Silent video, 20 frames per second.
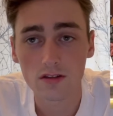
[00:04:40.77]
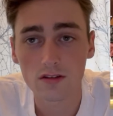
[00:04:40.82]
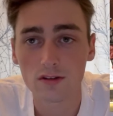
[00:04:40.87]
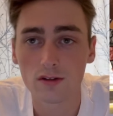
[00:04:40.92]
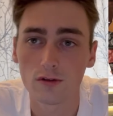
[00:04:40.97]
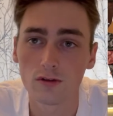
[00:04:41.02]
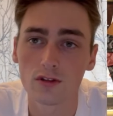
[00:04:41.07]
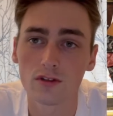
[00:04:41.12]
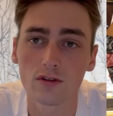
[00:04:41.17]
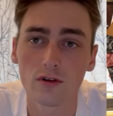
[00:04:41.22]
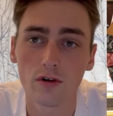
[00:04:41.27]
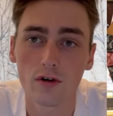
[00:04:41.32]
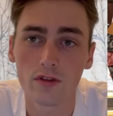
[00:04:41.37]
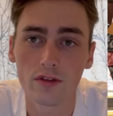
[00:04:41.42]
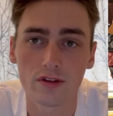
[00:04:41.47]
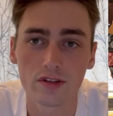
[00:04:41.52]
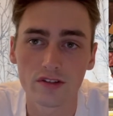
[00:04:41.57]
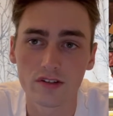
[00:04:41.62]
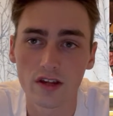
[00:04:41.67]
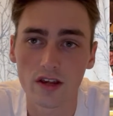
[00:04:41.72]
so it's all
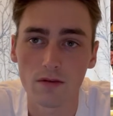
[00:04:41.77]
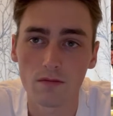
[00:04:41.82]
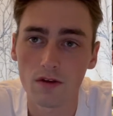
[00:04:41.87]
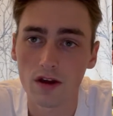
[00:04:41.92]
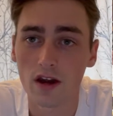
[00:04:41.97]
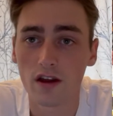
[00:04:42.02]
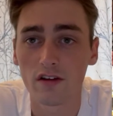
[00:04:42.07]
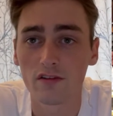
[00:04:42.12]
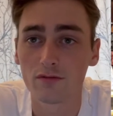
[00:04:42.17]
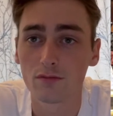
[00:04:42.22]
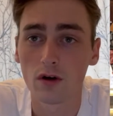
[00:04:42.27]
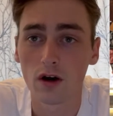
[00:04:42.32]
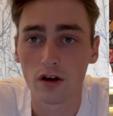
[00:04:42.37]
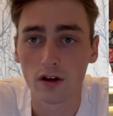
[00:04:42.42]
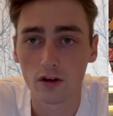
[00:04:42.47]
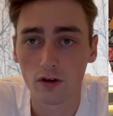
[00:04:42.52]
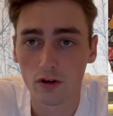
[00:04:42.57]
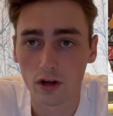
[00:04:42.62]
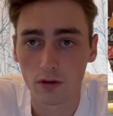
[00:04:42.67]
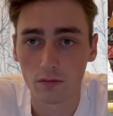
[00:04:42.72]
the same kind of
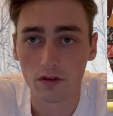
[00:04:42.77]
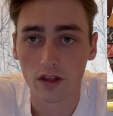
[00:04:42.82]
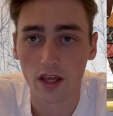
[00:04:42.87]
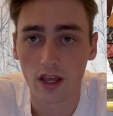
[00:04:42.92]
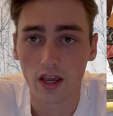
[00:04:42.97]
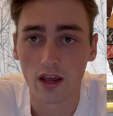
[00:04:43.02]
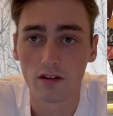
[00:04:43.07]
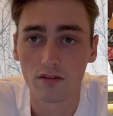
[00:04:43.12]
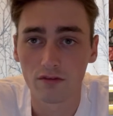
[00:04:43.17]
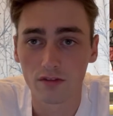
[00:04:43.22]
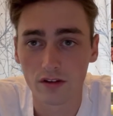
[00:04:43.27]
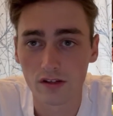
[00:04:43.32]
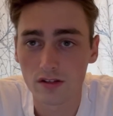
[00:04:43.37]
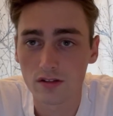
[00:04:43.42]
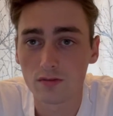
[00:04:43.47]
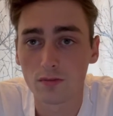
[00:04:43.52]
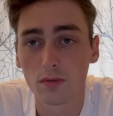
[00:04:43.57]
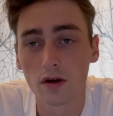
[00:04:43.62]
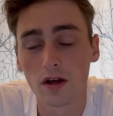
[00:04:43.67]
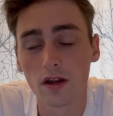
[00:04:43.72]
monogram canvas,
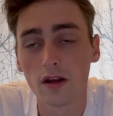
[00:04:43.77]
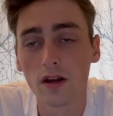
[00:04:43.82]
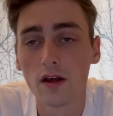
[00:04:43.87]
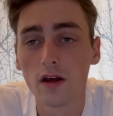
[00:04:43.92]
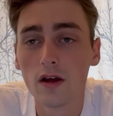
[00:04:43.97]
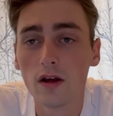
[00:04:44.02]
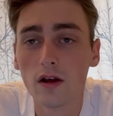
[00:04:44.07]
but